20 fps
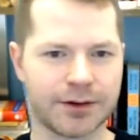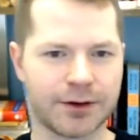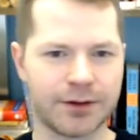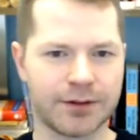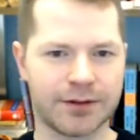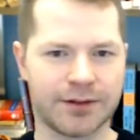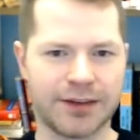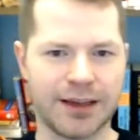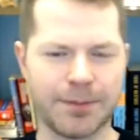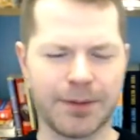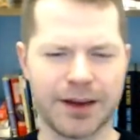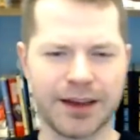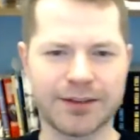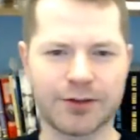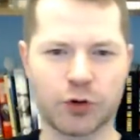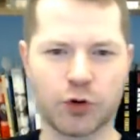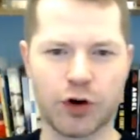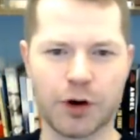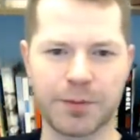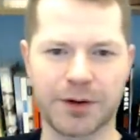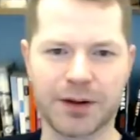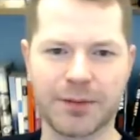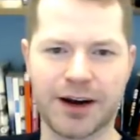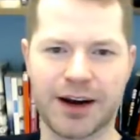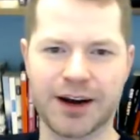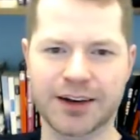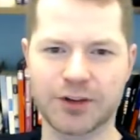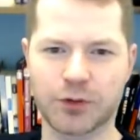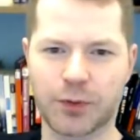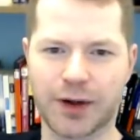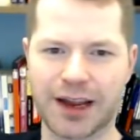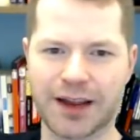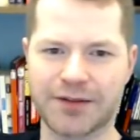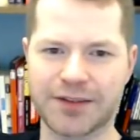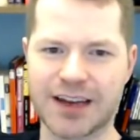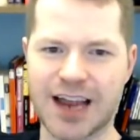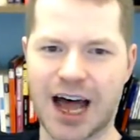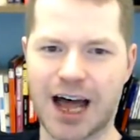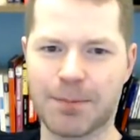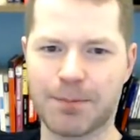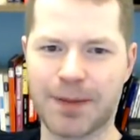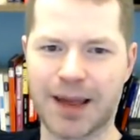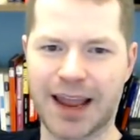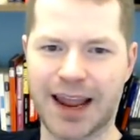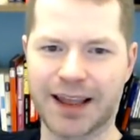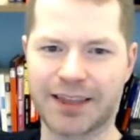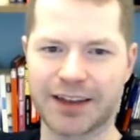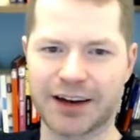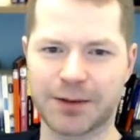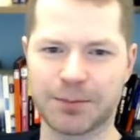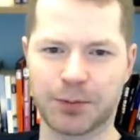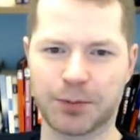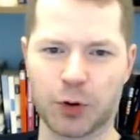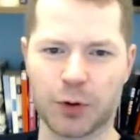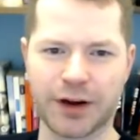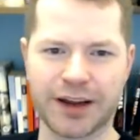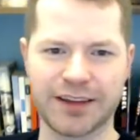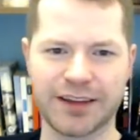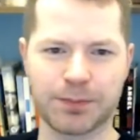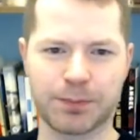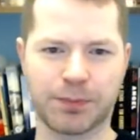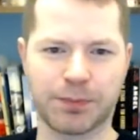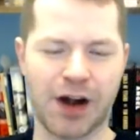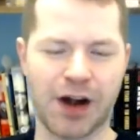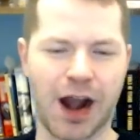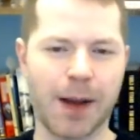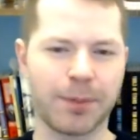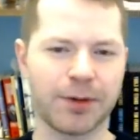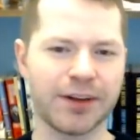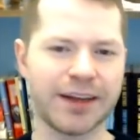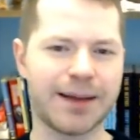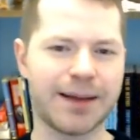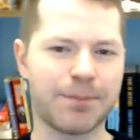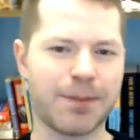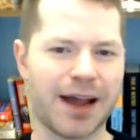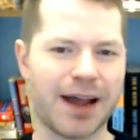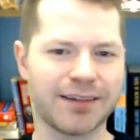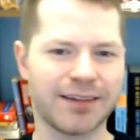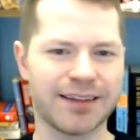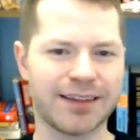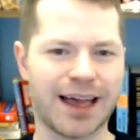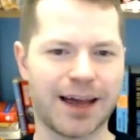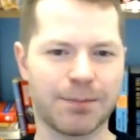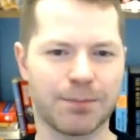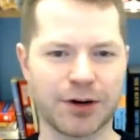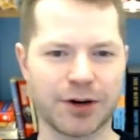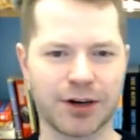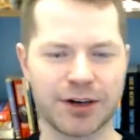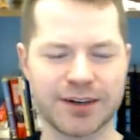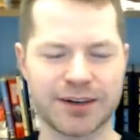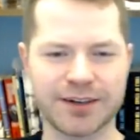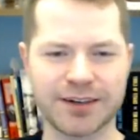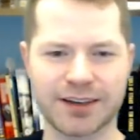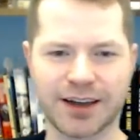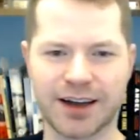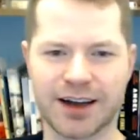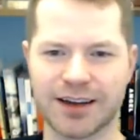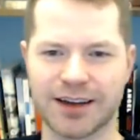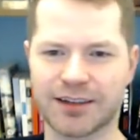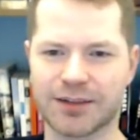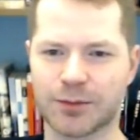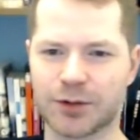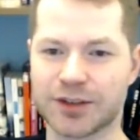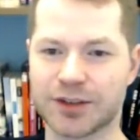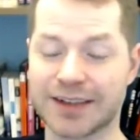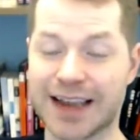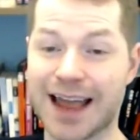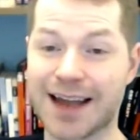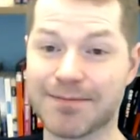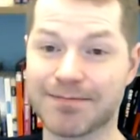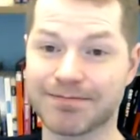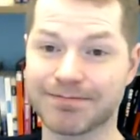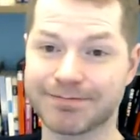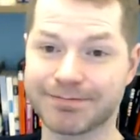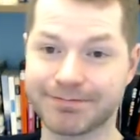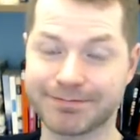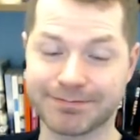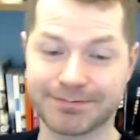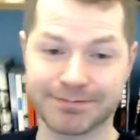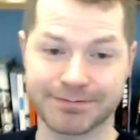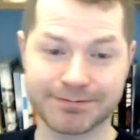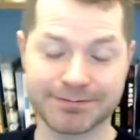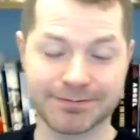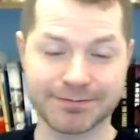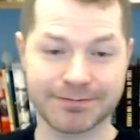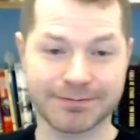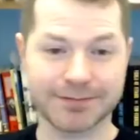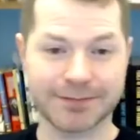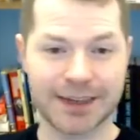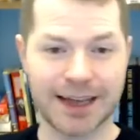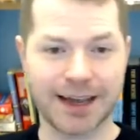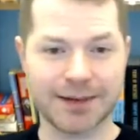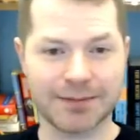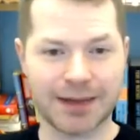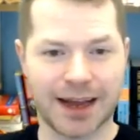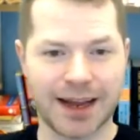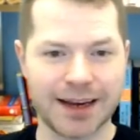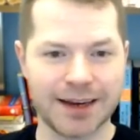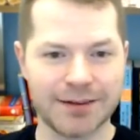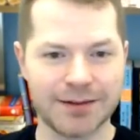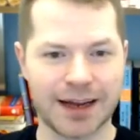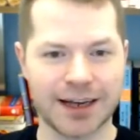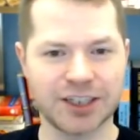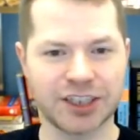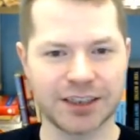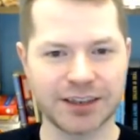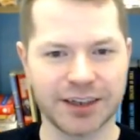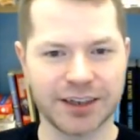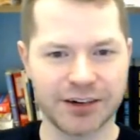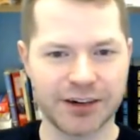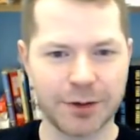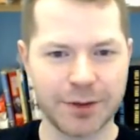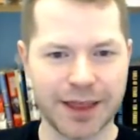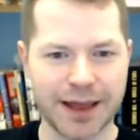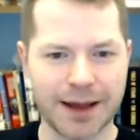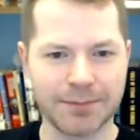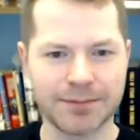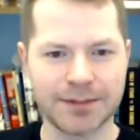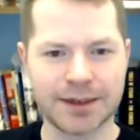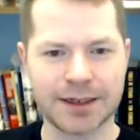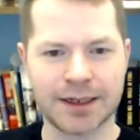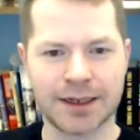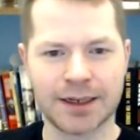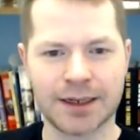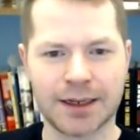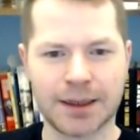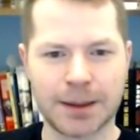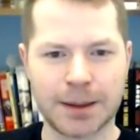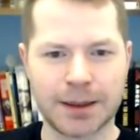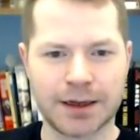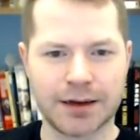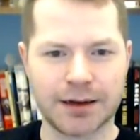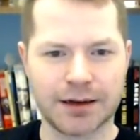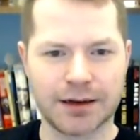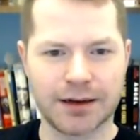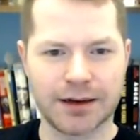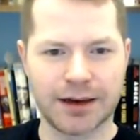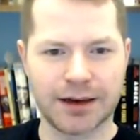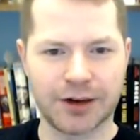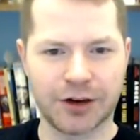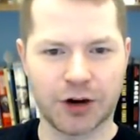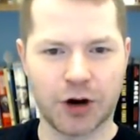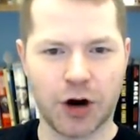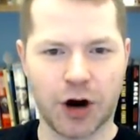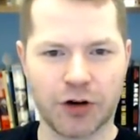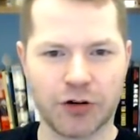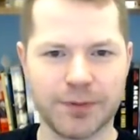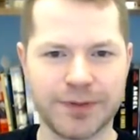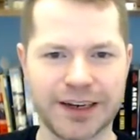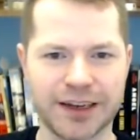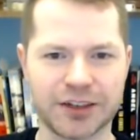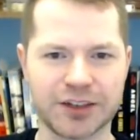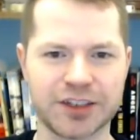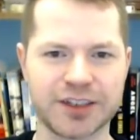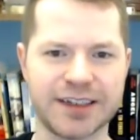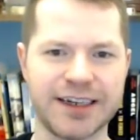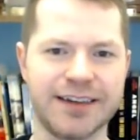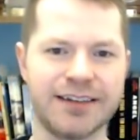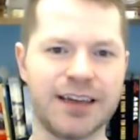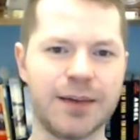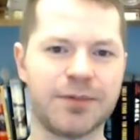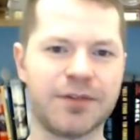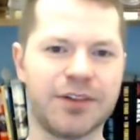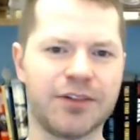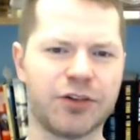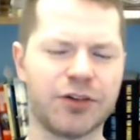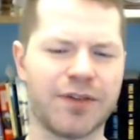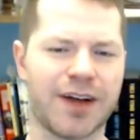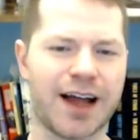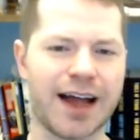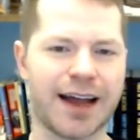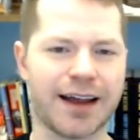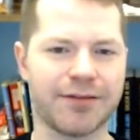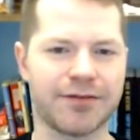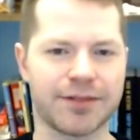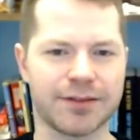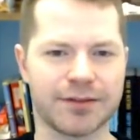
Tipping is corporate America's way of not paying their employees properly and passing that burden to the customers. Yeah. Yeah, I, I generally agree with that. And your card room dealers need tips to survive.